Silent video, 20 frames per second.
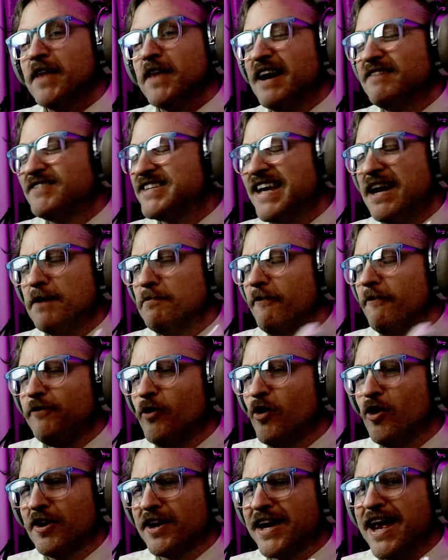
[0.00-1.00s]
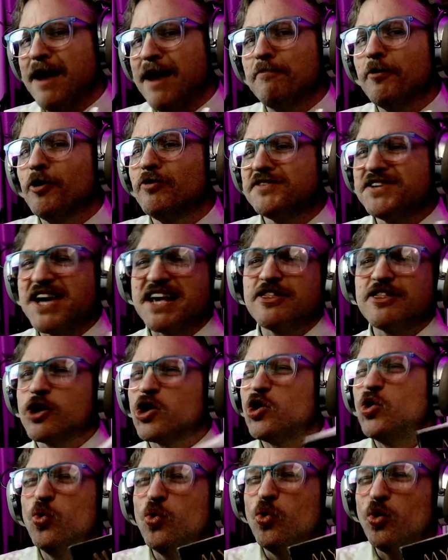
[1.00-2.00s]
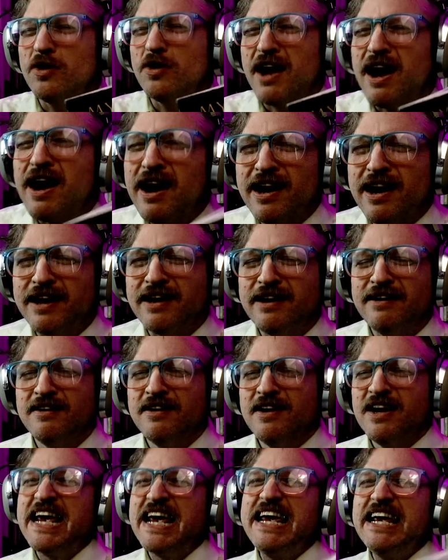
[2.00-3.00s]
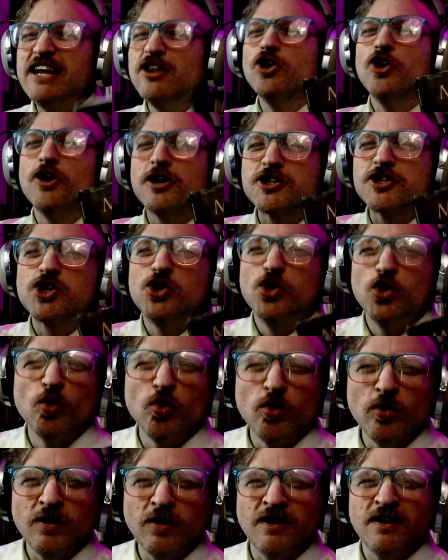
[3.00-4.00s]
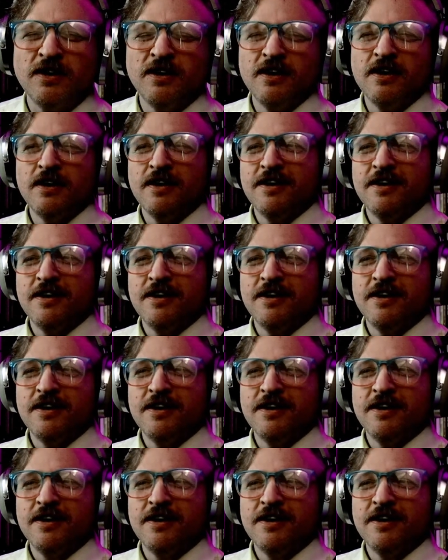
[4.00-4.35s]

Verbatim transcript: I've said it before. Gabriel was like the cool guy. He looked cool.